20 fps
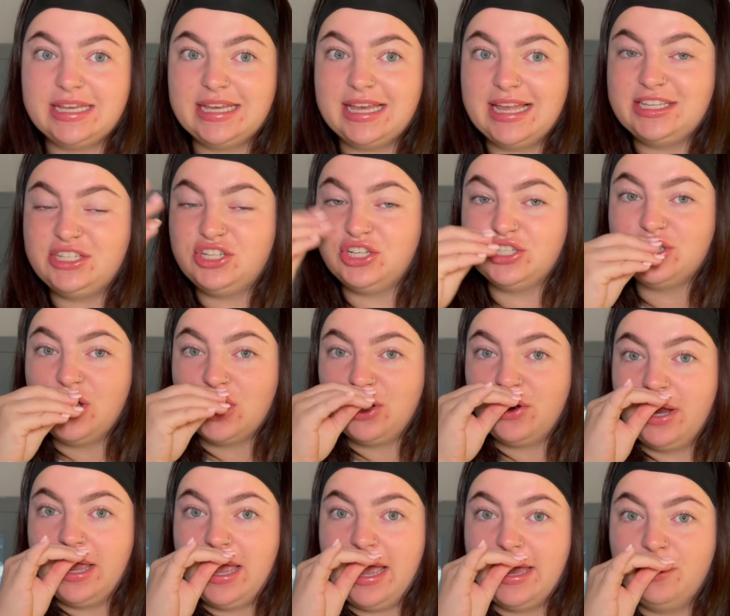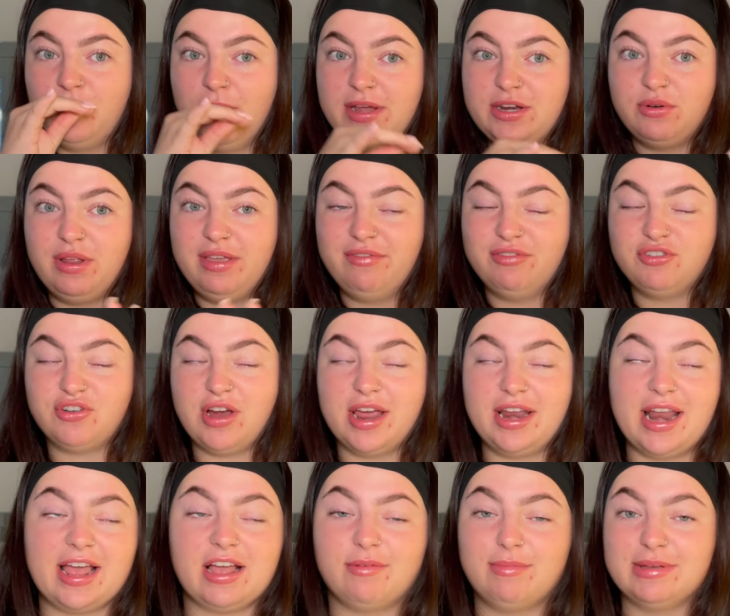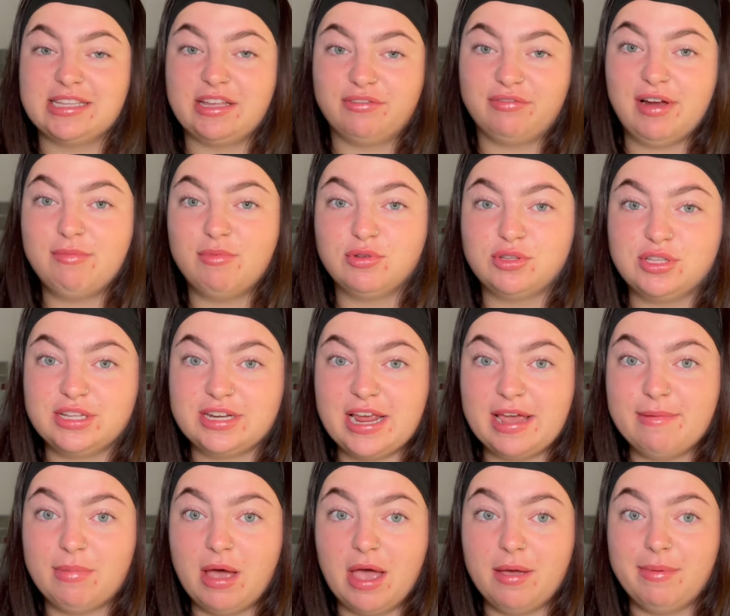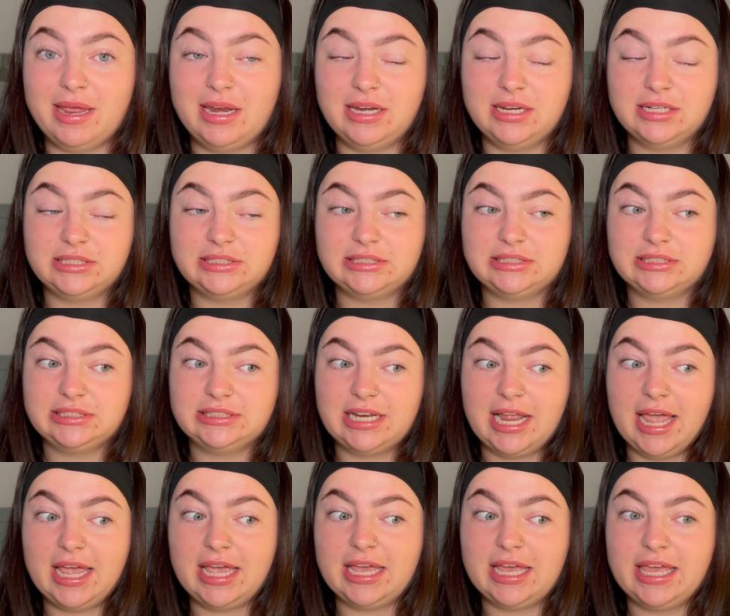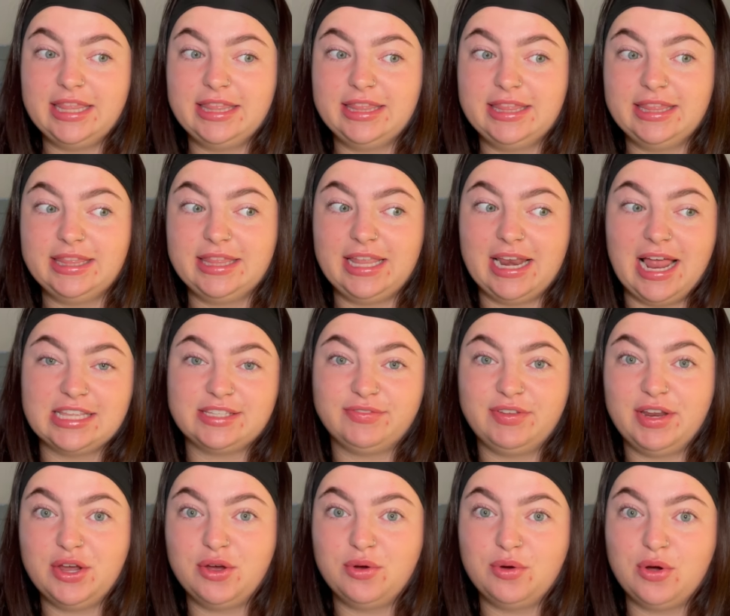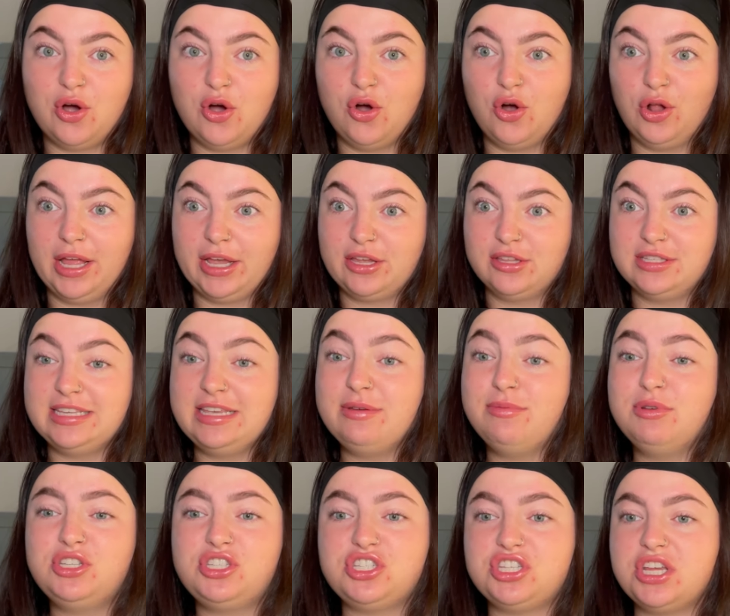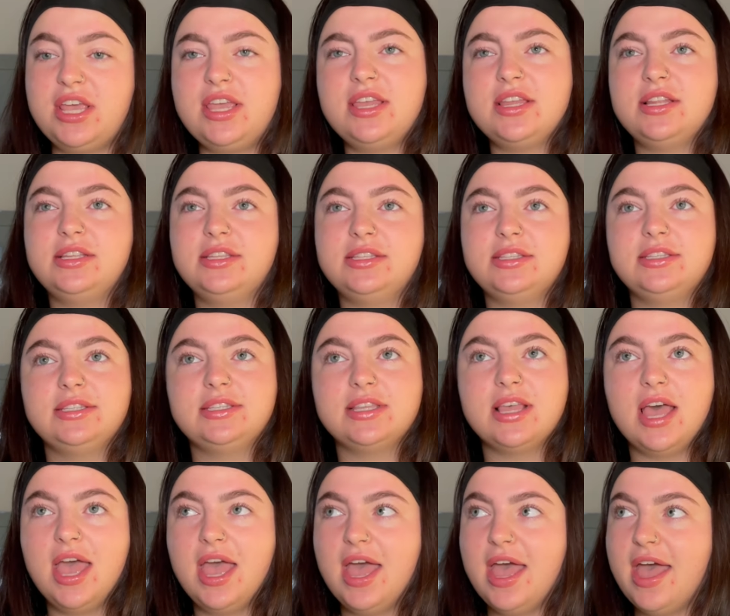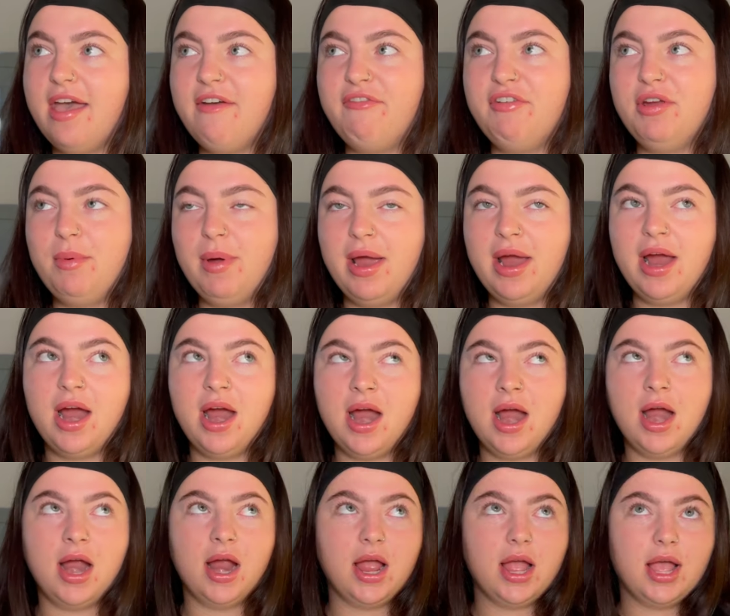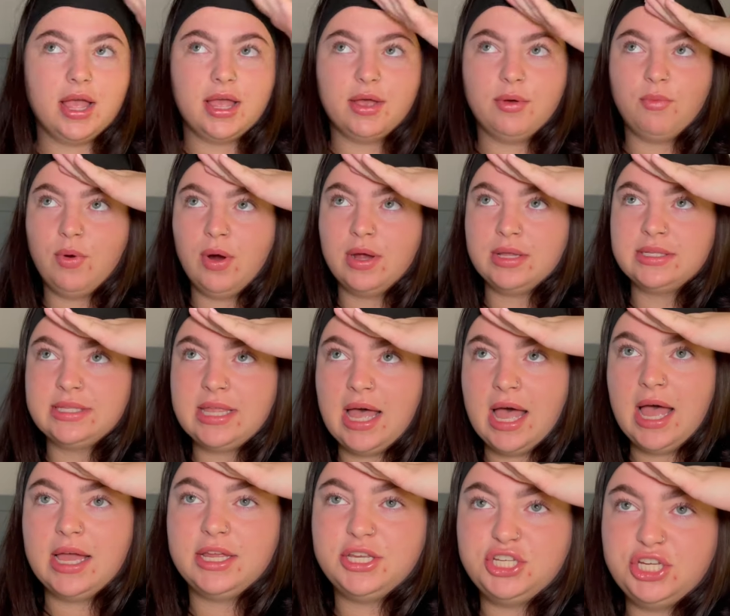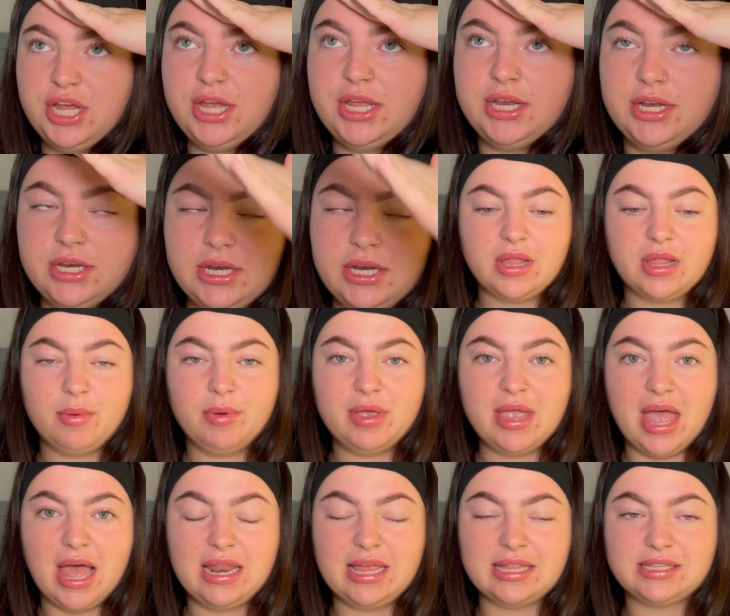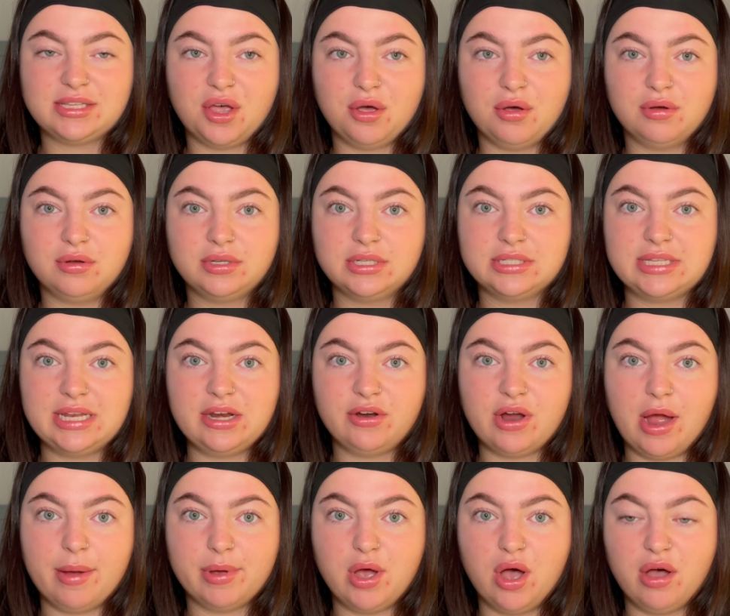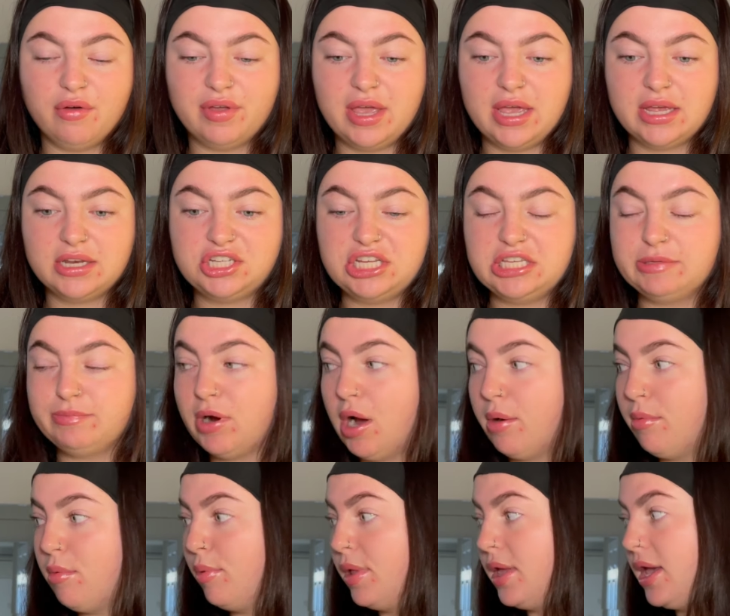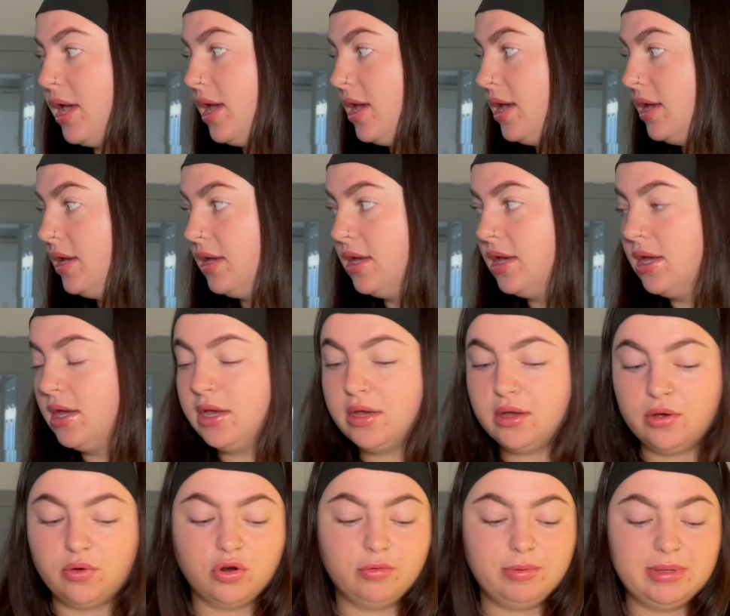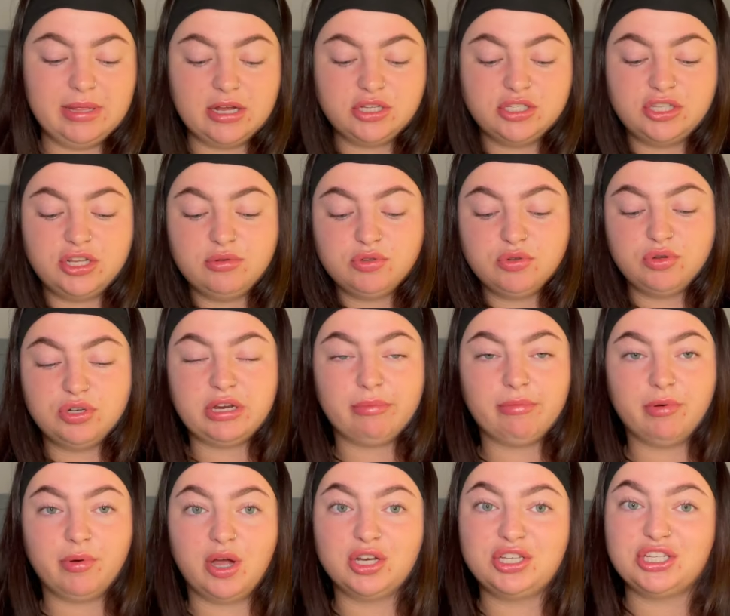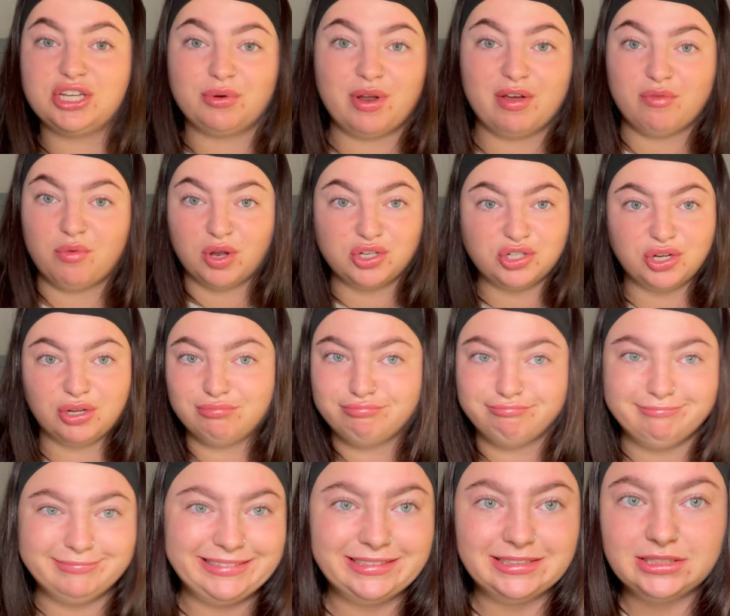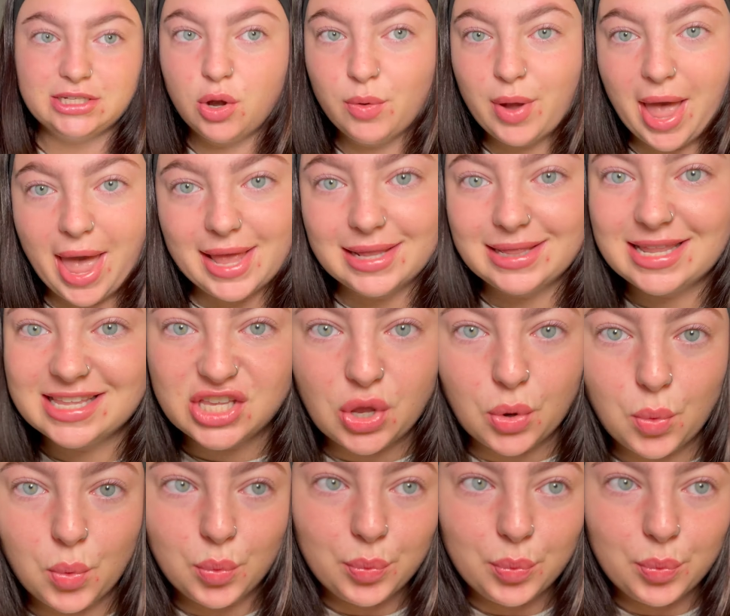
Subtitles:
It's just not great. I know I don't even try to angle myself right most of the time, but I mean, like in the last video, all I could see was chins everywhere. What's that, a chin? But yeah, let's go, because I need to grab a coffee and she's probably gonna be there soon. I was gonna check my watch, I don't have a watch on. Okay, let's go.